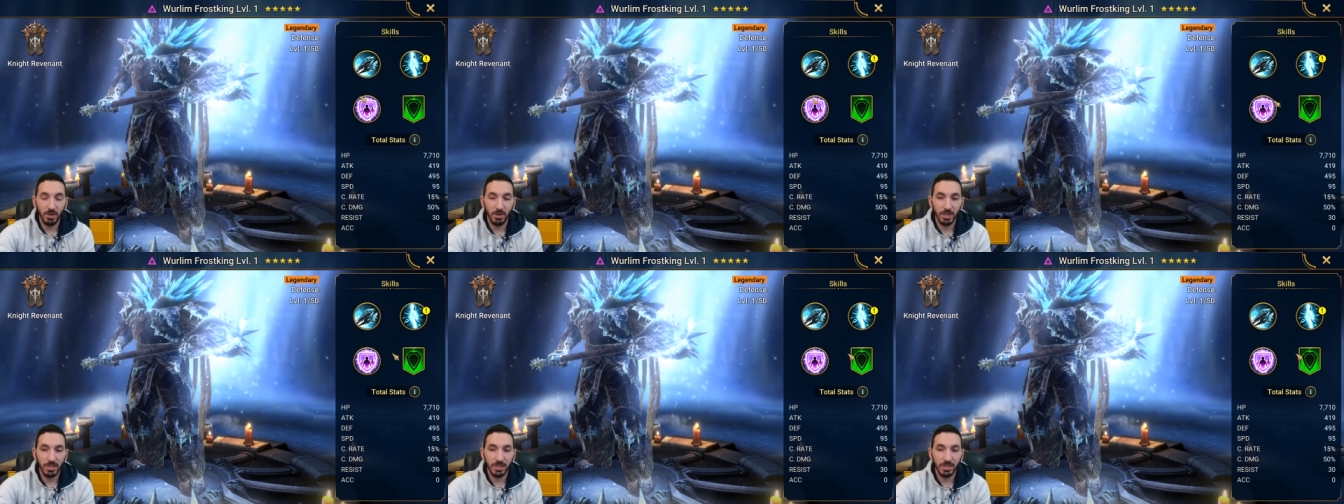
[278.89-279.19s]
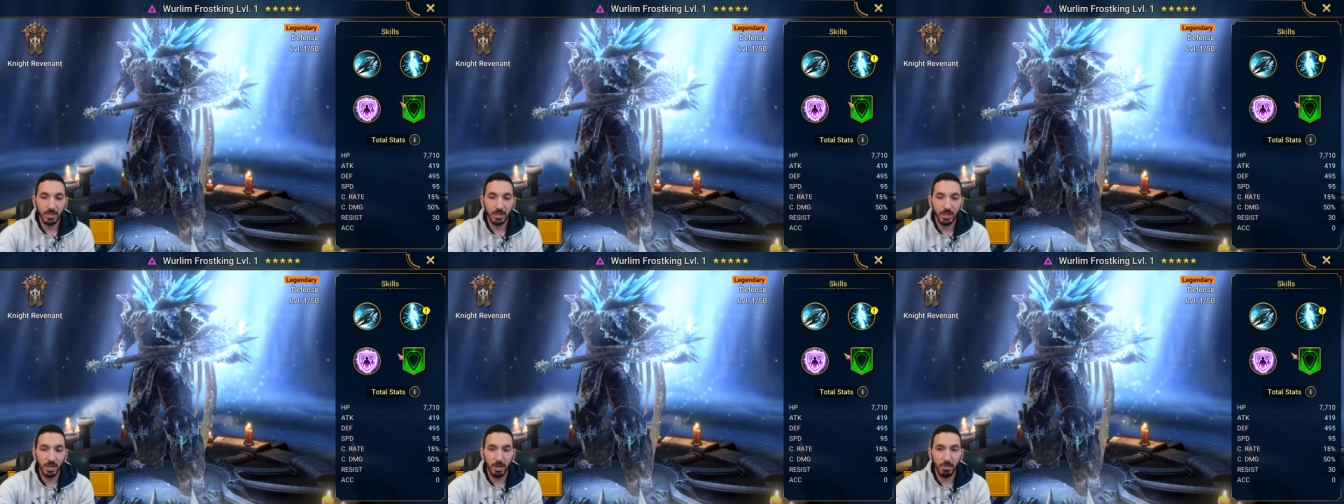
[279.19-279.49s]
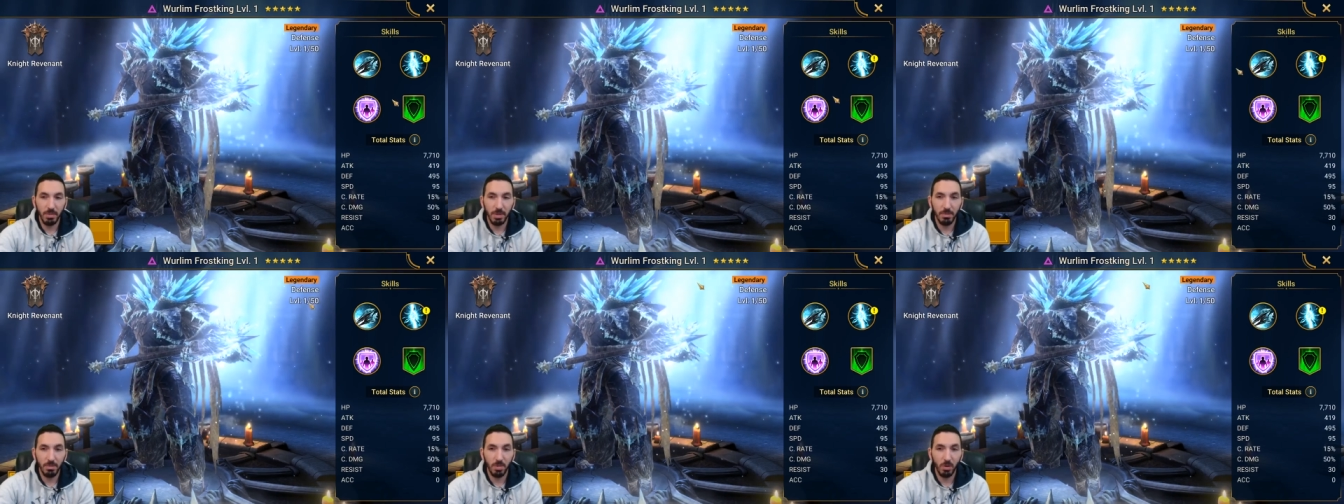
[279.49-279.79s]
so he's gonna
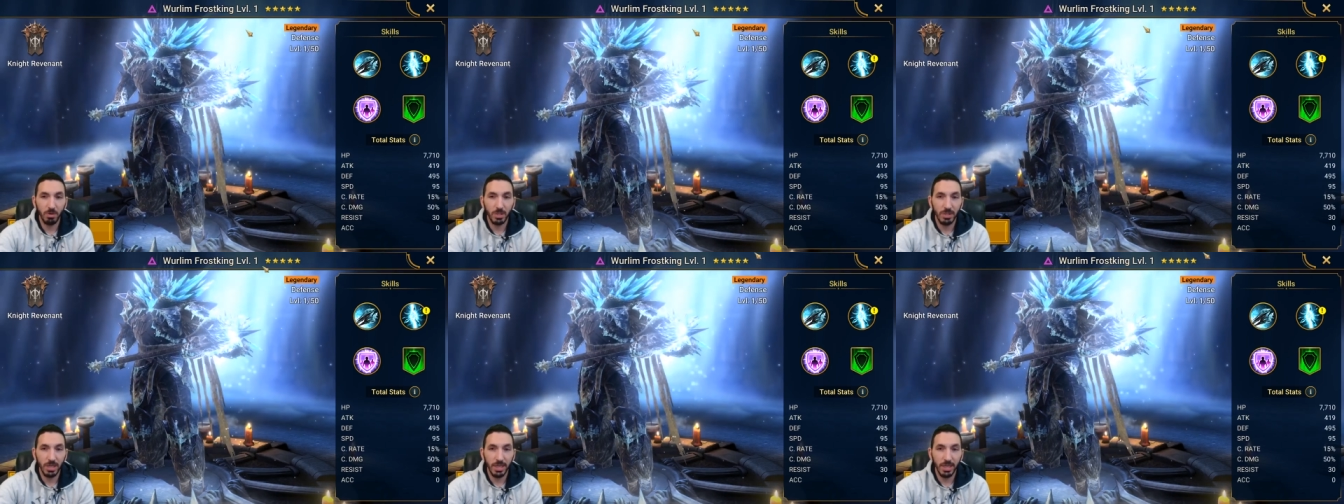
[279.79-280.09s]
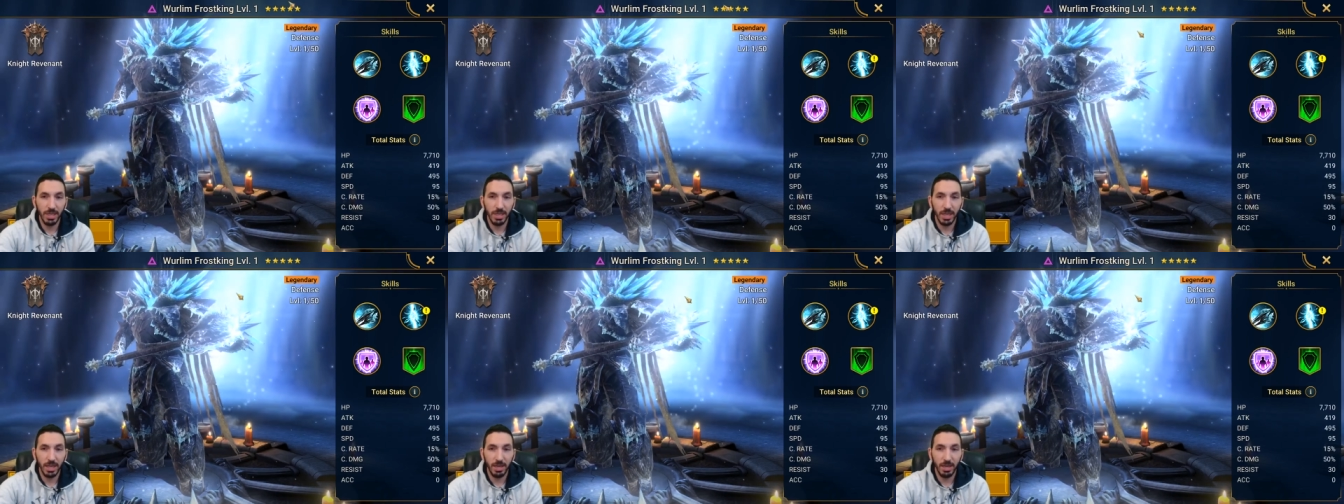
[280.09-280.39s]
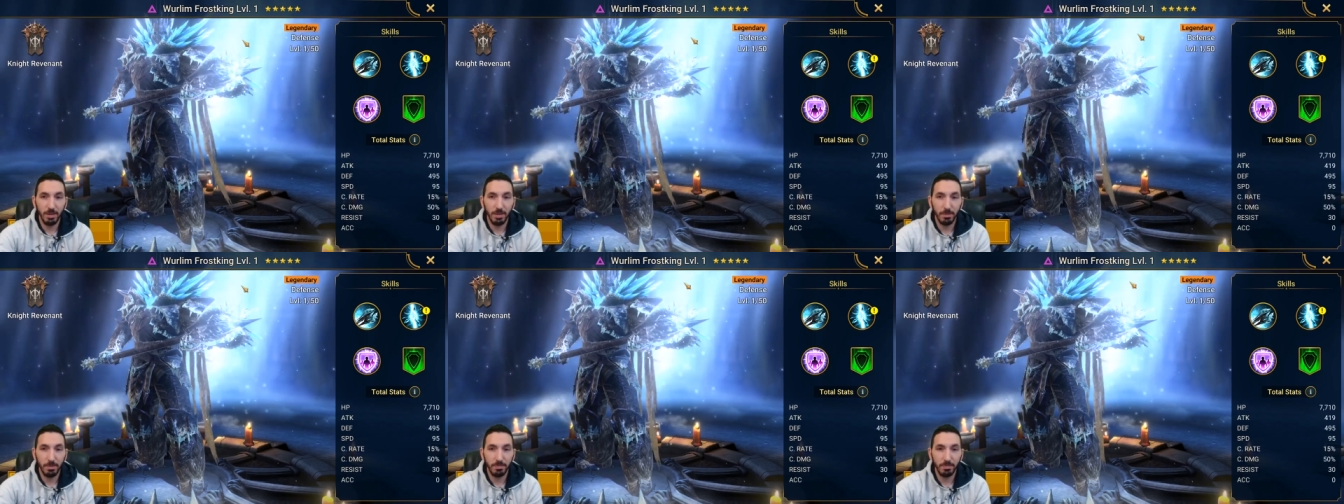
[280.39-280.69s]
be mostly
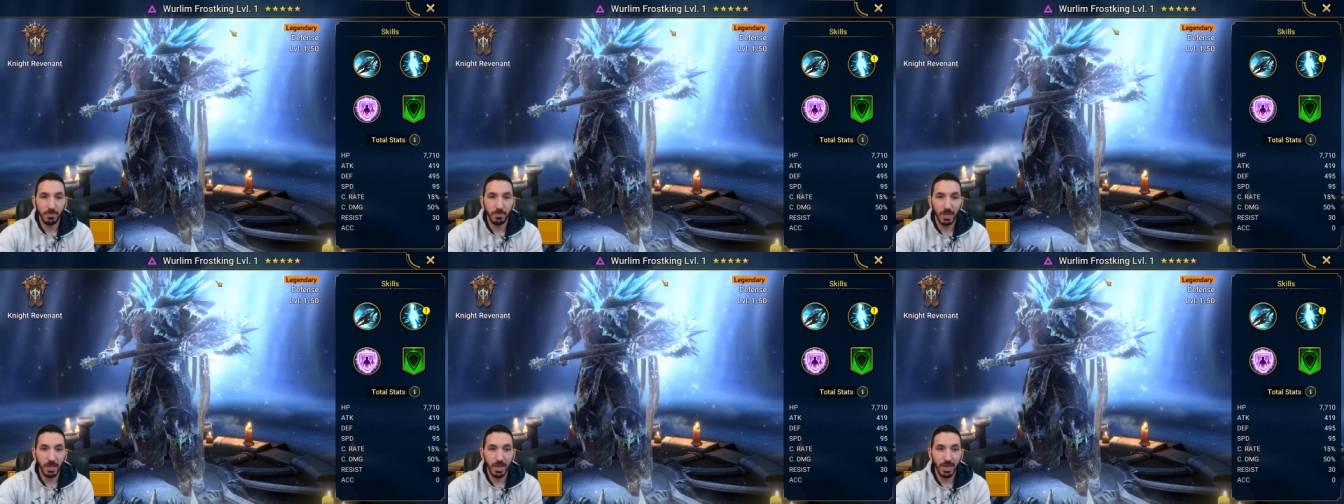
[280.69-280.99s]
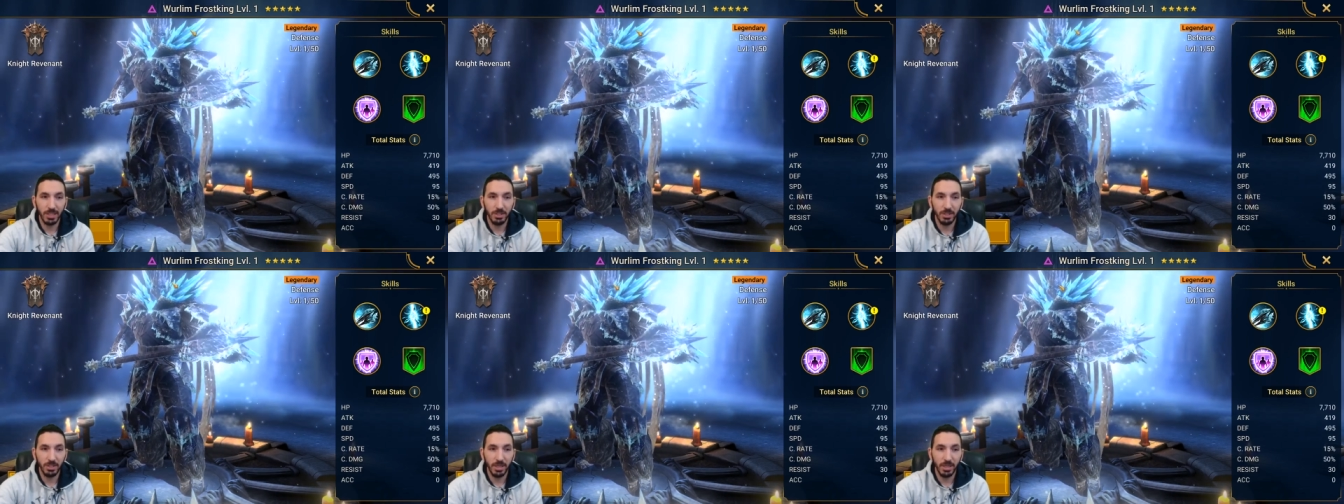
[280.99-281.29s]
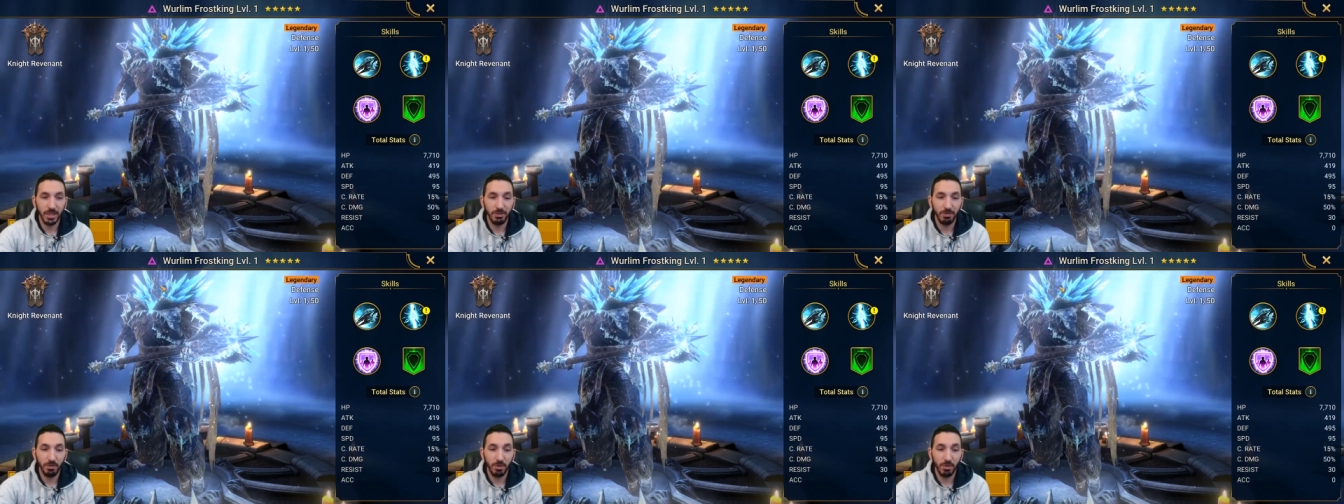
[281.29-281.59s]
a
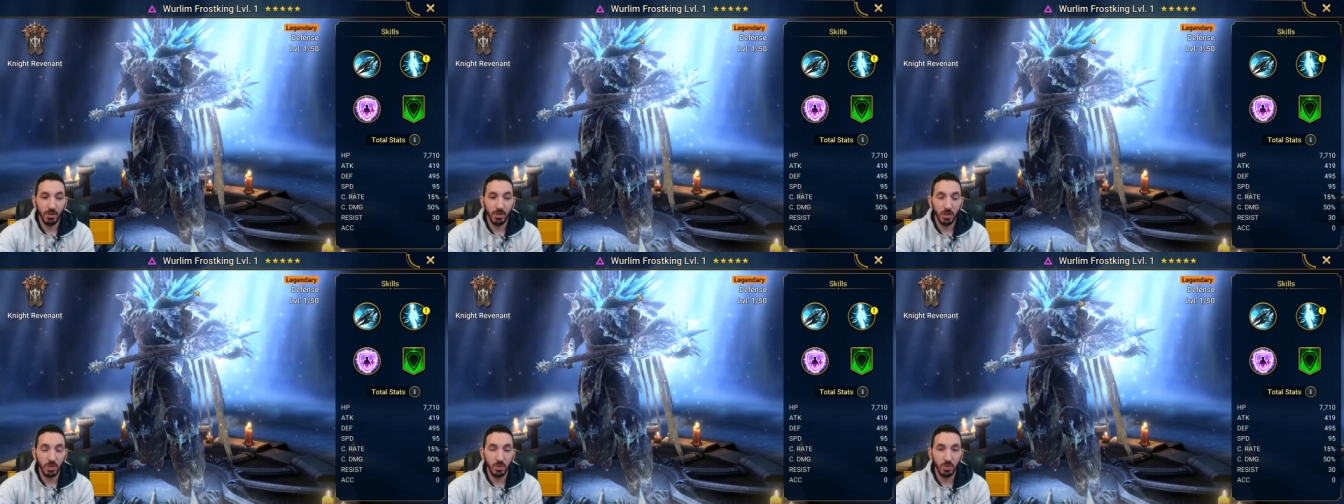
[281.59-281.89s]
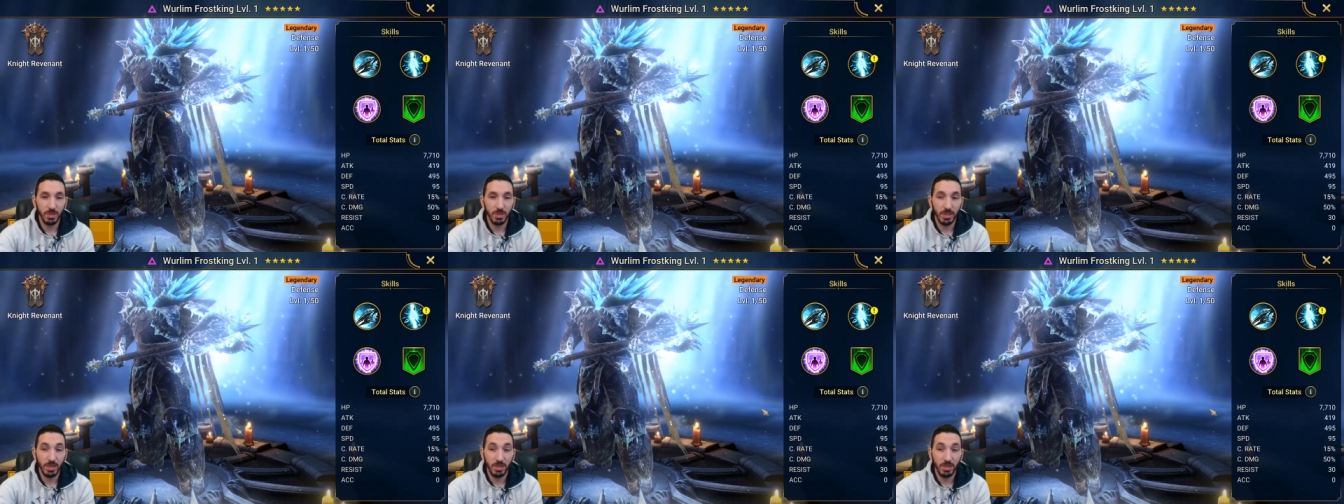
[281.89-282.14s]
legendary for the use in